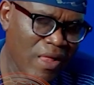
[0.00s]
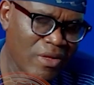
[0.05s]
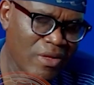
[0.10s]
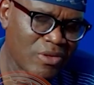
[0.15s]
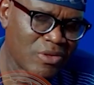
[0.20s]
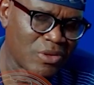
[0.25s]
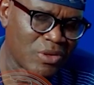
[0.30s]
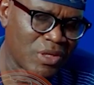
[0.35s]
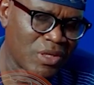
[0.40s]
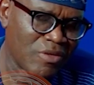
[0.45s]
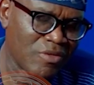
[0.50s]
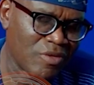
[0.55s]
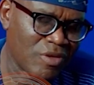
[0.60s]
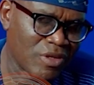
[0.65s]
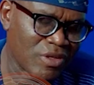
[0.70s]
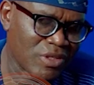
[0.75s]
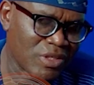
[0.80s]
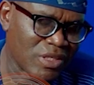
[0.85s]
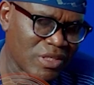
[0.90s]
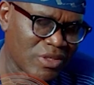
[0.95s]
to give
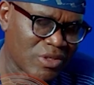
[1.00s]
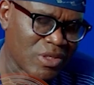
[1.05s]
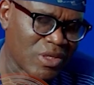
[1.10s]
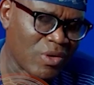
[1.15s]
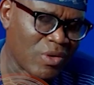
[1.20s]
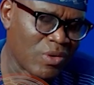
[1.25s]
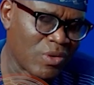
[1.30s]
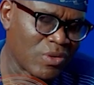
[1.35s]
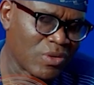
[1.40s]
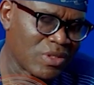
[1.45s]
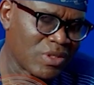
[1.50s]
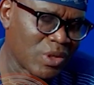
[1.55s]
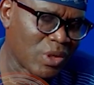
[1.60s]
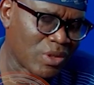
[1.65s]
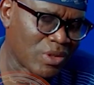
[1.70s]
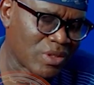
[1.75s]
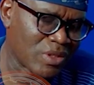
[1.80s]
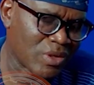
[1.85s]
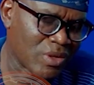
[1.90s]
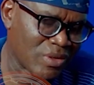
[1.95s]
us his own
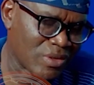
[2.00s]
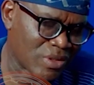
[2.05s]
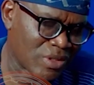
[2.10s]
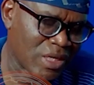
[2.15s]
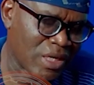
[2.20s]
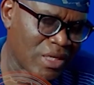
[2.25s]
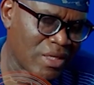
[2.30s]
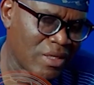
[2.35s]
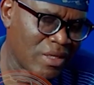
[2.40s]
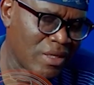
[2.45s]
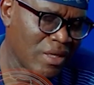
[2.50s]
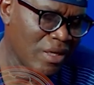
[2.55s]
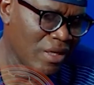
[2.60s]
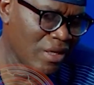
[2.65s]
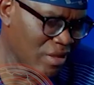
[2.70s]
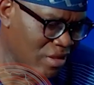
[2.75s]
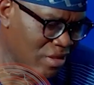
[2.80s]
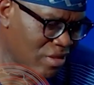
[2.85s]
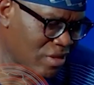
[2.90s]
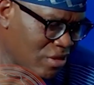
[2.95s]
thoughts concerning
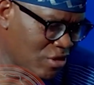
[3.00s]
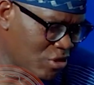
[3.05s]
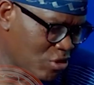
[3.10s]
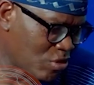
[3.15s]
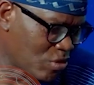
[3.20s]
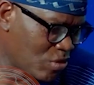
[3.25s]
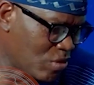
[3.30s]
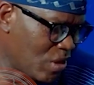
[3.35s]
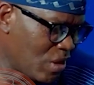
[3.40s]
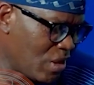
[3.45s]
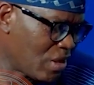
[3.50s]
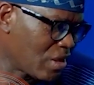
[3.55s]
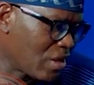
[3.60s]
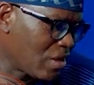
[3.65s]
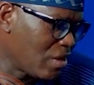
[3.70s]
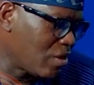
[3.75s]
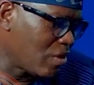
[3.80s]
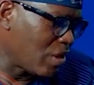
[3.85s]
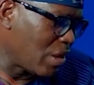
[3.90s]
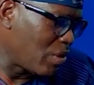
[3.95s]
this issue.
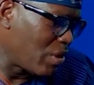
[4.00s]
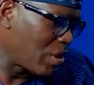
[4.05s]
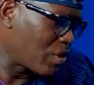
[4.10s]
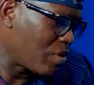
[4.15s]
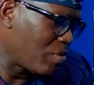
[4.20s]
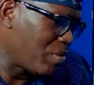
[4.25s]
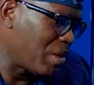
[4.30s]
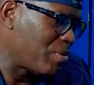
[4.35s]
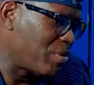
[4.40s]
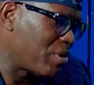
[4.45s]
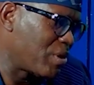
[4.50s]
You are welcome, my brother.